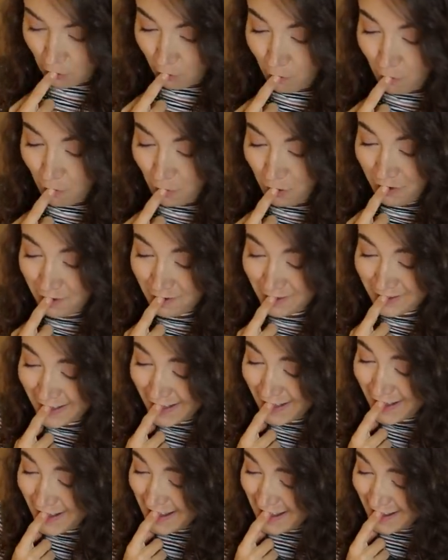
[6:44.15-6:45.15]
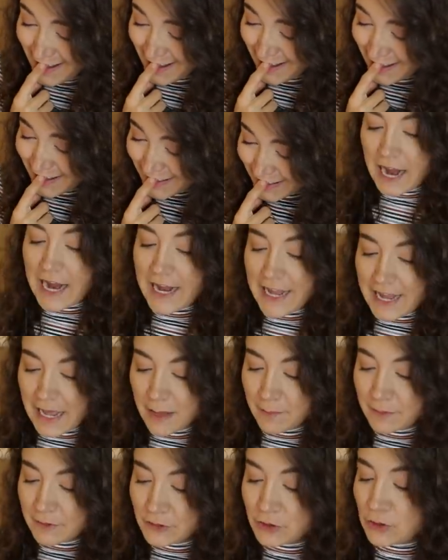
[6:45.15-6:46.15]
Oh. I
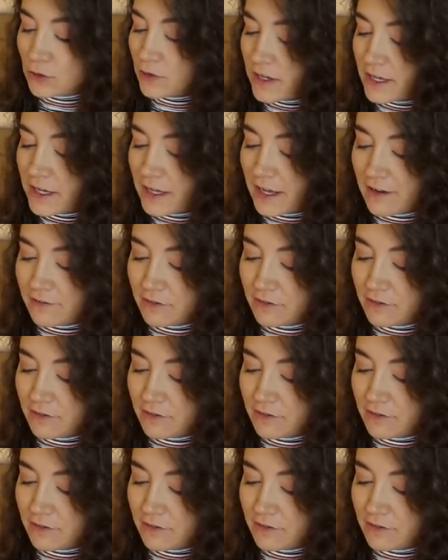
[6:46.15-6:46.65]
am enjoying